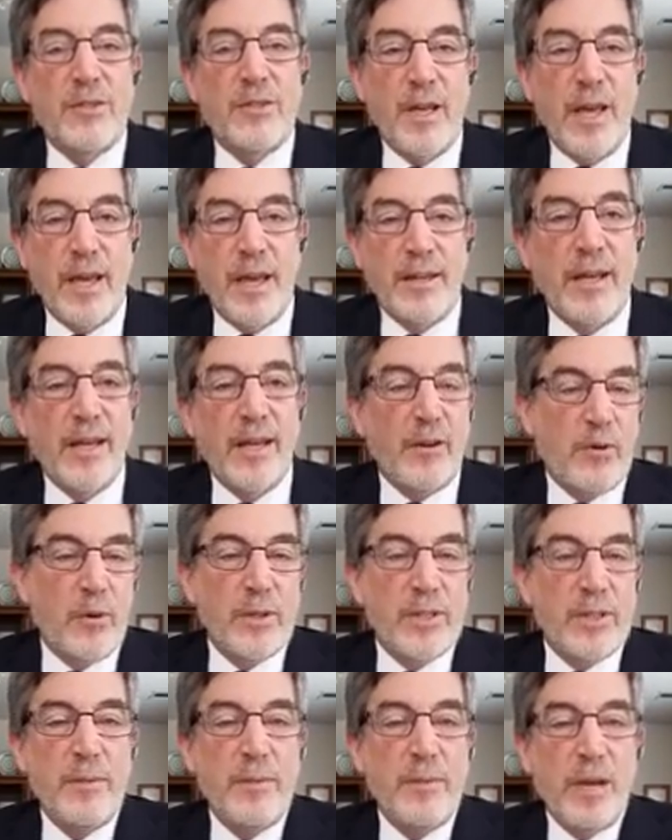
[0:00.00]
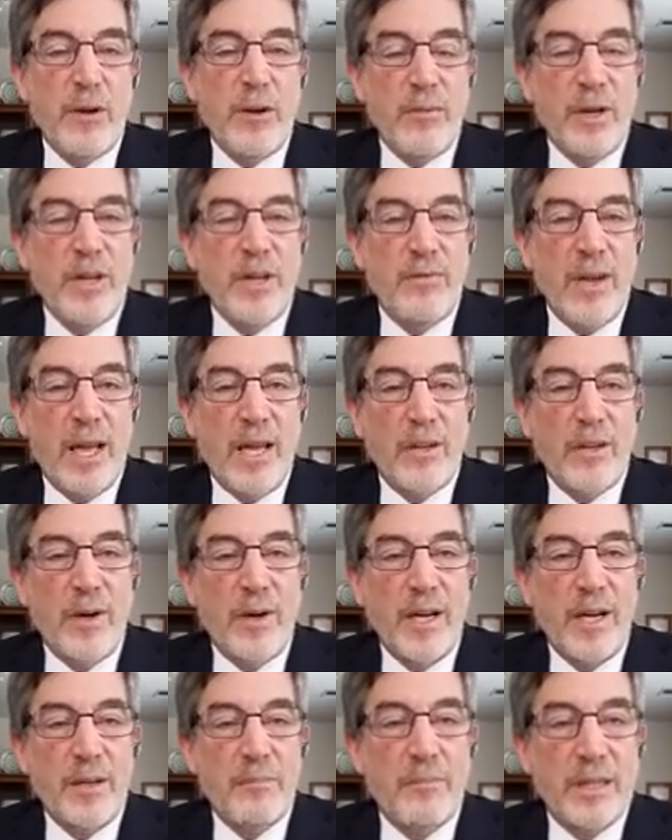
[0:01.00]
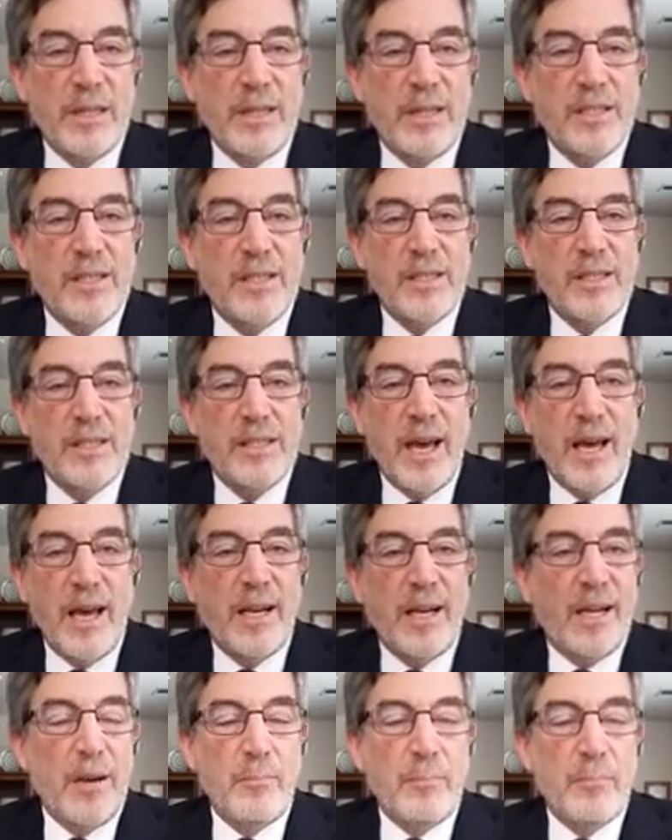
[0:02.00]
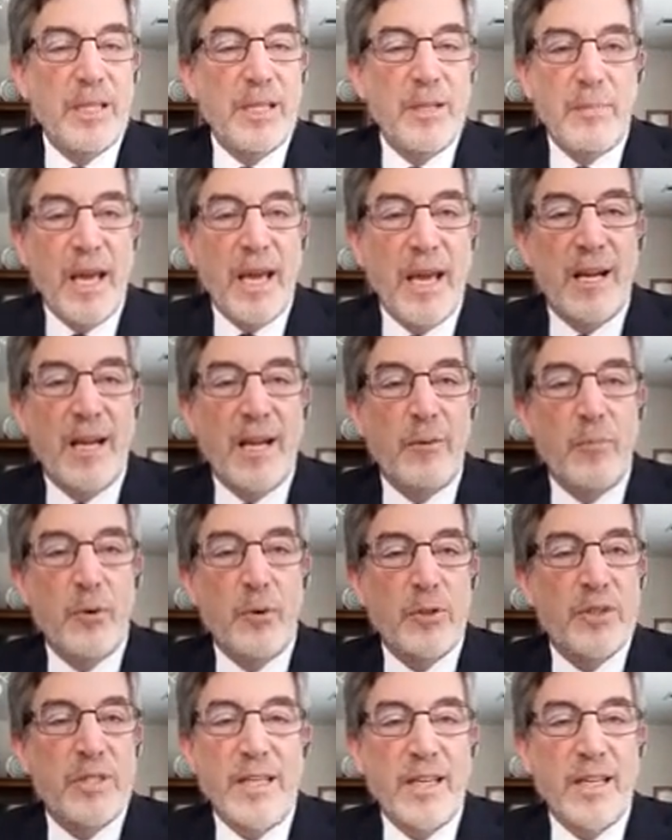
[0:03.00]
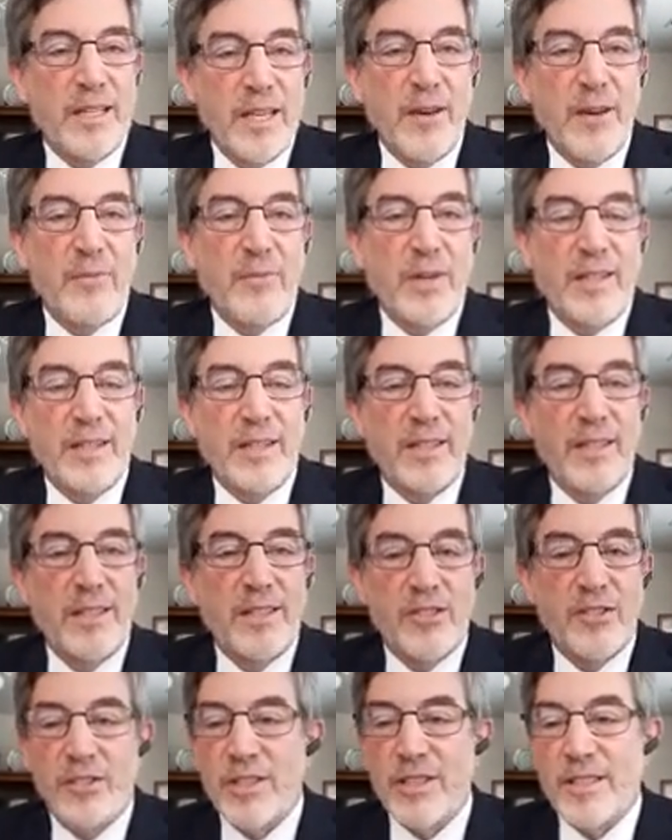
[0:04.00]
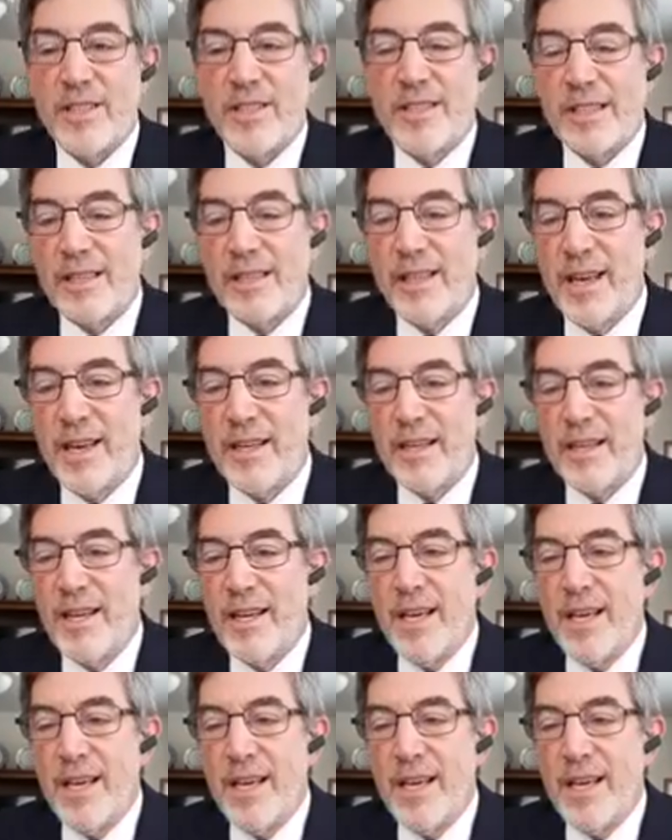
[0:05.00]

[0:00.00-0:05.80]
And then of course he may reevaluate, but this is not a complete ban on abortion indefinitely. It's just a delay.